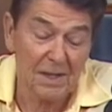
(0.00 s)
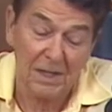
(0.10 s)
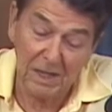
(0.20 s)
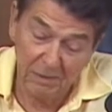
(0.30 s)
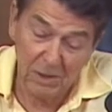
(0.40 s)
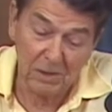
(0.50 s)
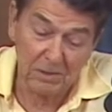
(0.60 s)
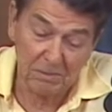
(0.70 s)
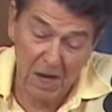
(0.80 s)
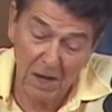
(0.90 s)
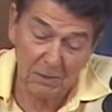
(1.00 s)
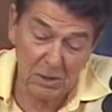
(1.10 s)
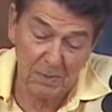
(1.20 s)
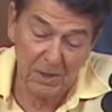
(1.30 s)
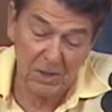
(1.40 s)
even your
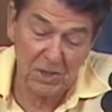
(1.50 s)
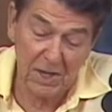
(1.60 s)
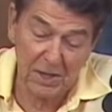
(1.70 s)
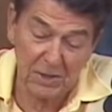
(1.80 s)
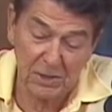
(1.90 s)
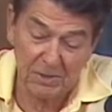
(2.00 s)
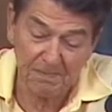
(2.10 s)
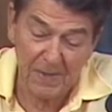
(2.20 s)
congressmen and senators.